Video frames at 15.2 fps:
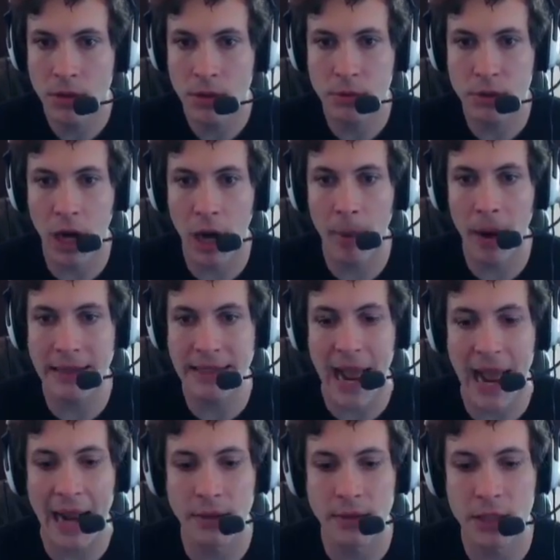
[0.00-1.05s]
Sorry about
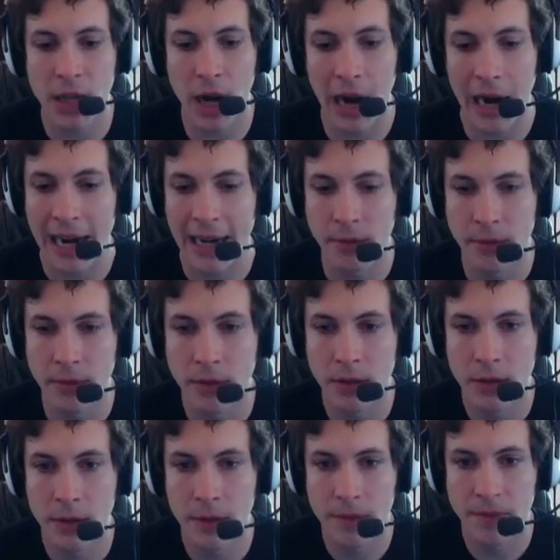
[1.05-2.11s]
that. Sorry.
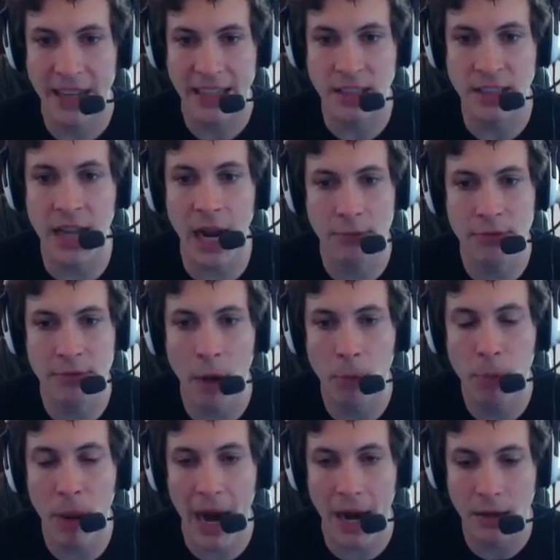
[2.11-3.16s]
That's a no,
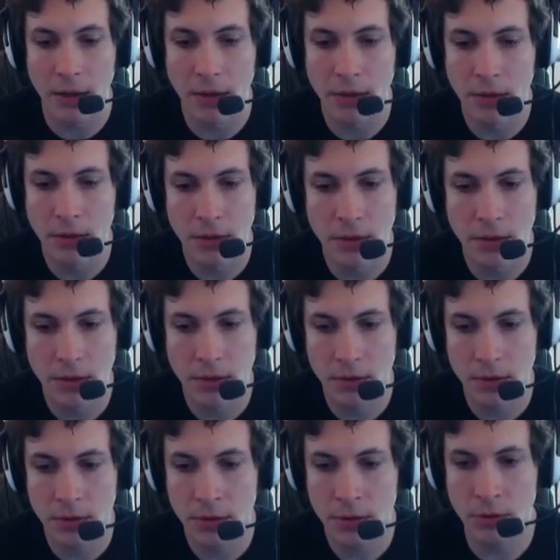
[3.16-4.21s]
bear.
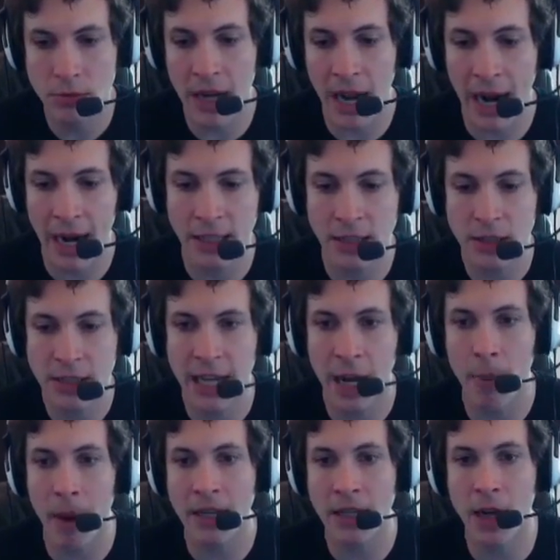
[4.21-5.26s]
You not kill
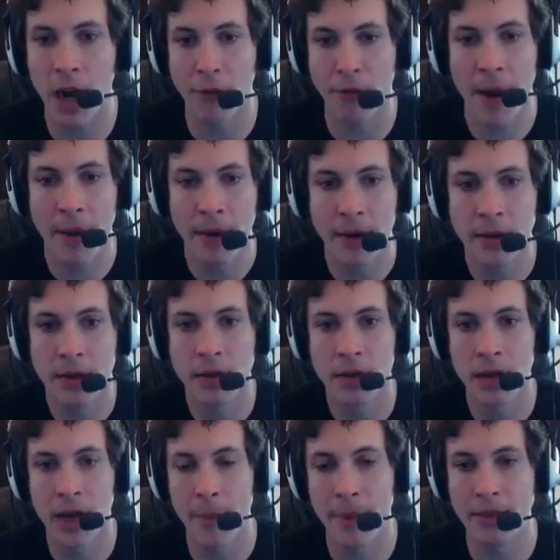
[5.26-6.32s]
my girlfriend.
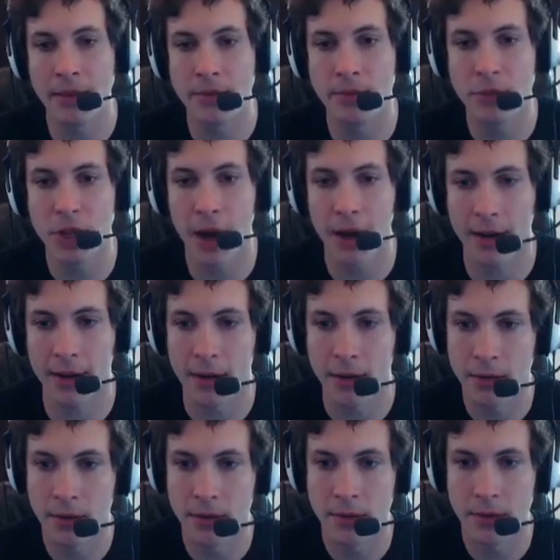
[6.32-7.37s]
I mean, daughter.
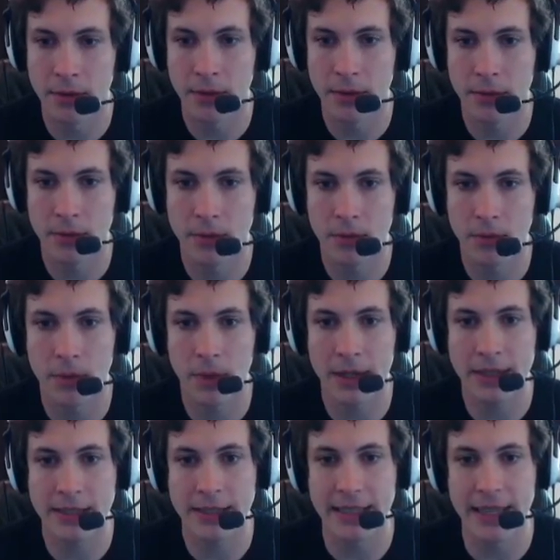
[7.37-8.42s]

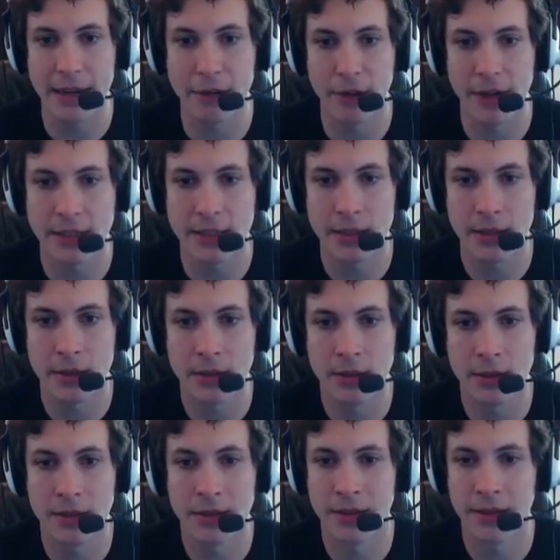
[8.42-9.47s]
What's the difference?
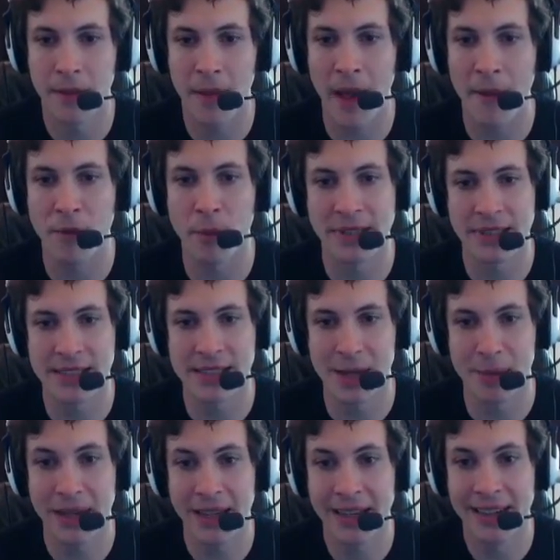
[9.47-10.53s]
I'm from
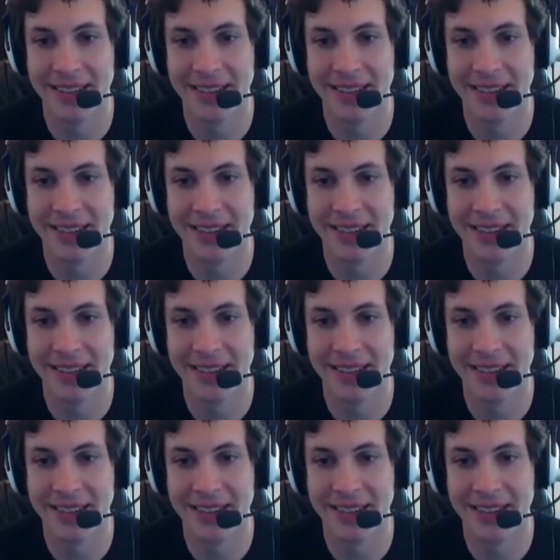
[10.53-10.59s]
Mississippi.